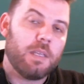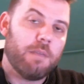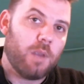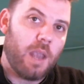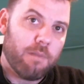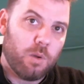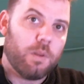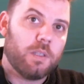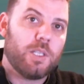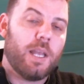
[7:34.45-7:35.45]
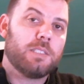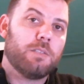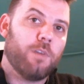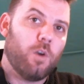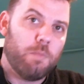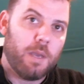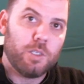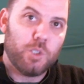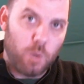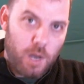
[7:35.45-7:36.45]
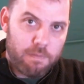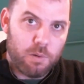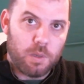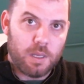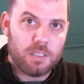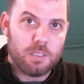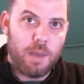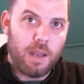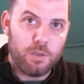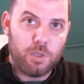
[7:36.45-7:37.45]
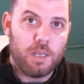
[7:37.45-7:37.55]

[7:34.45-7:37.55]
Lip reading: giving everyone a chance to vote, making sure everyone gets a ballot.